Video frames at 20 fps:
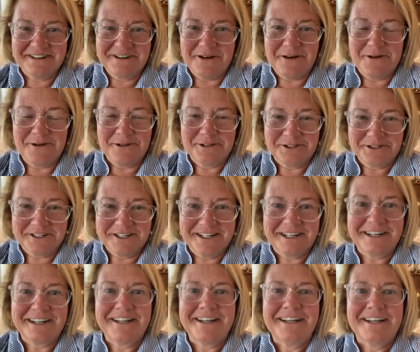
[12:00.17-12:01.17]
in an
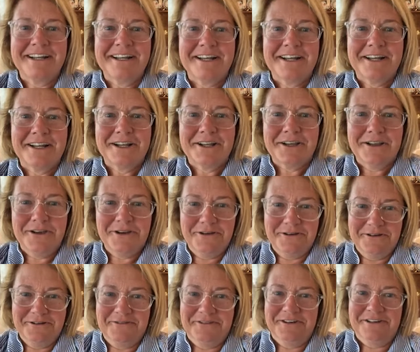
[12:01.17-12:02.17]
alternate
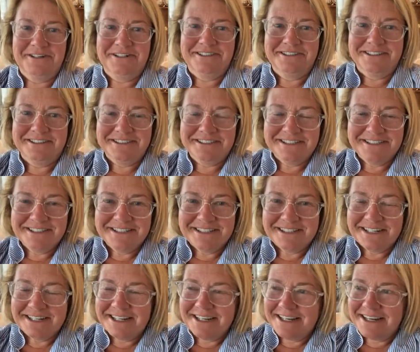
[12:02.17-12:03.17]
universe.
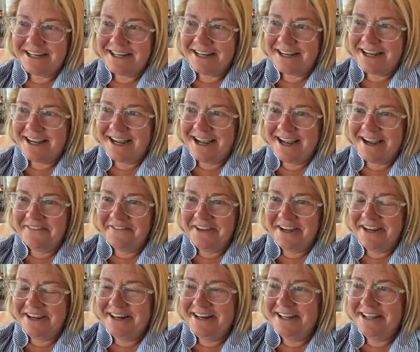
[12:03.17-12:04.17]
I
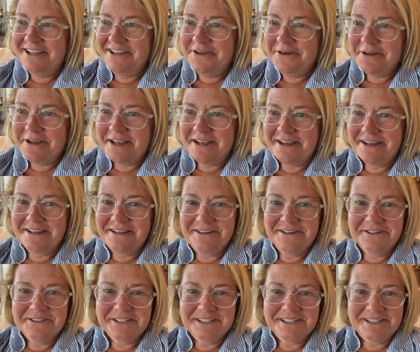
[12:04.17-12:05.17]
mean, you can't
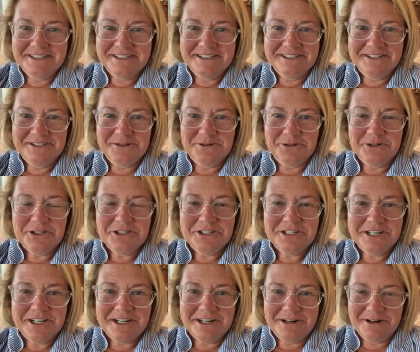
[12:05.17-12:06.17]
use it because it's going to
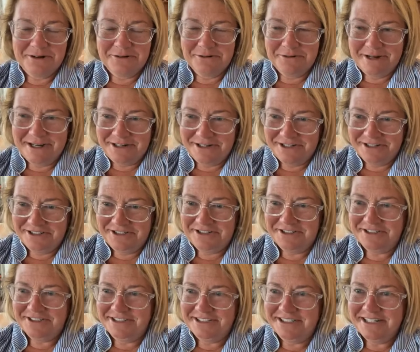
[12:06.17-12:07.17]
shut our
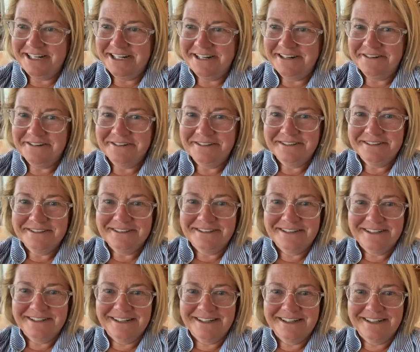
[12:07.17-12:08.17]
registers down.
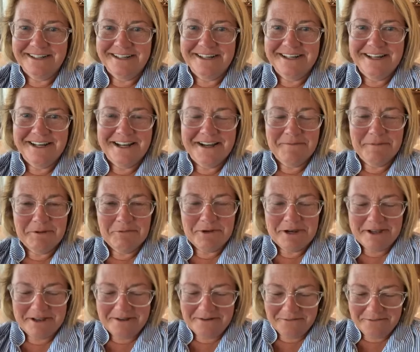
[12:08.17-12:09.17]
I mean,
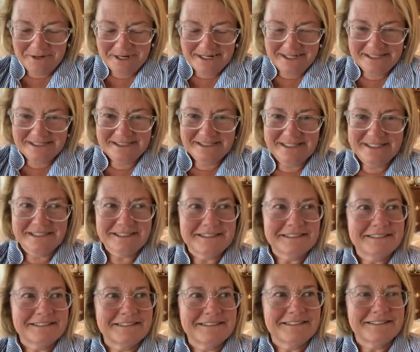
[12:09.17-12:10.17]
what is
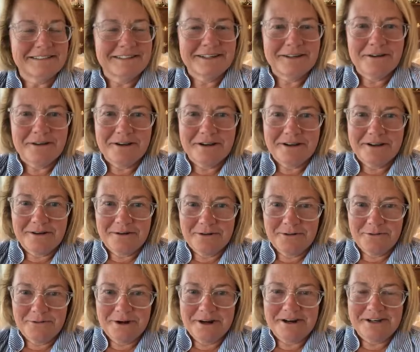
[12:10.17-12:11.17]
this?
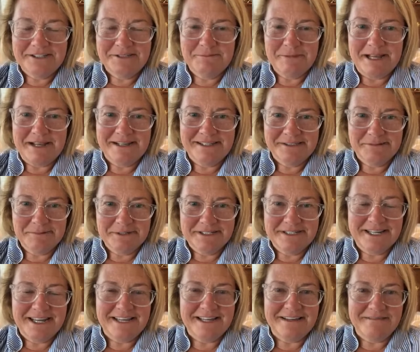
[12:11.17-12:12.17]
Where has my
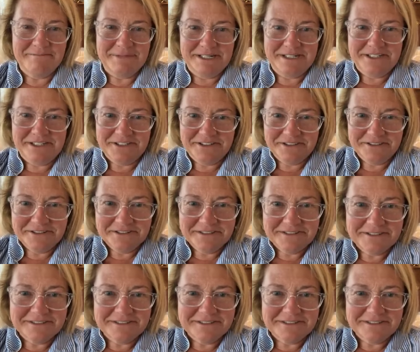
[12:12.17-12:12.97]
husband taken me to?